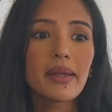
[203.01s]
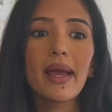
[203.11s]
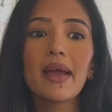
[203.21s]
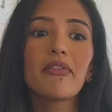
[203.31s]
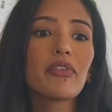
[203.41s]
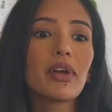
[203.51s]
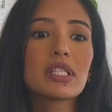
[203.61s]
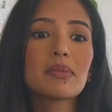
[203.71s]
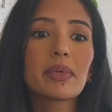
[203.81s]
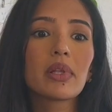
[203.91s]
I have
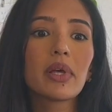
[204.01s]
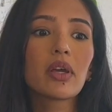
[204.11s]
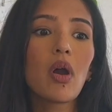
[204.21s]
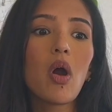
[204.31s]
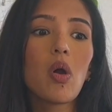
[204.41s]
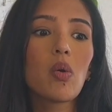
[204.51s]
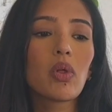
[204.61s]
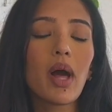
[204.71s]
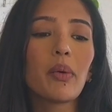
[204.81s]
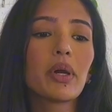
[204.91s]
friends being like, oh,
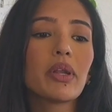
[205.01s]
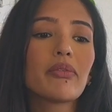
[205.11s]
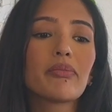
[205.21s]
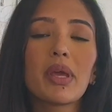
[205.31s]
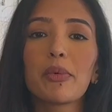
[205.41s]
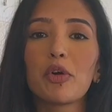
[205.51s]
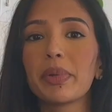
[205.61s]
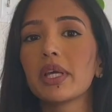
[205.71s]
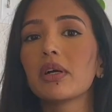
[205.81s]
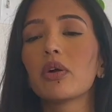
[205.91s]
well, I want a chemical
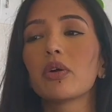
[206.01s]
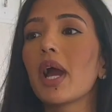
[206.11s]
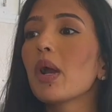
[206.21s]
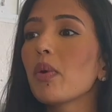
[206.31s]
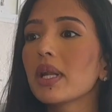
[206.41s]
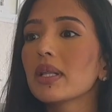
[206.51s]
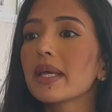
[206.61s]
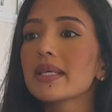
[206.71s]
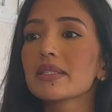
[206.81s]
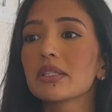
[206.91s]
peel or I want a
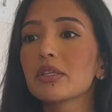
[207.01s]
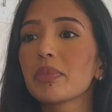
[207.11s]
laser,